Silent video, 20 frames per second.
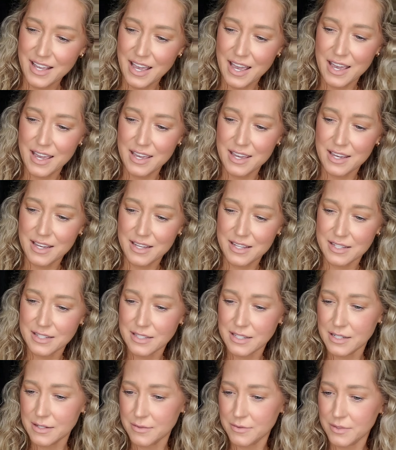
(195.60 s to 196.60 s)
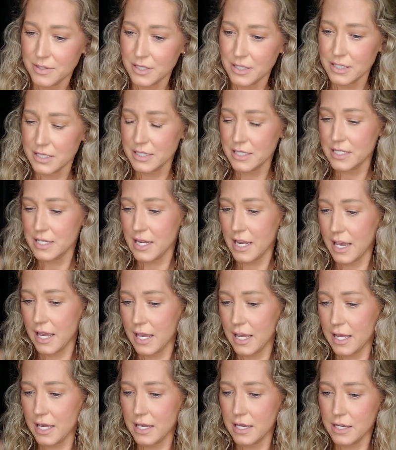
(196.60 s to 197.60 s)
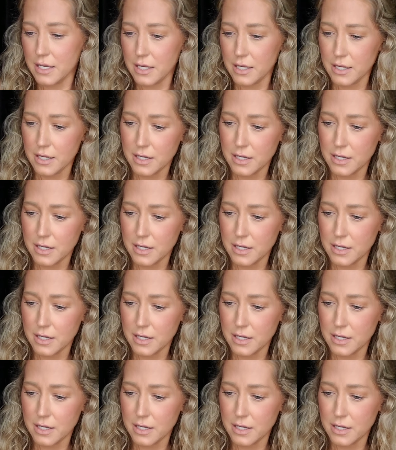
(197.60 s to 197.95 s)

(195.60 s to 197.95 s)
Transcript: And I'm going to take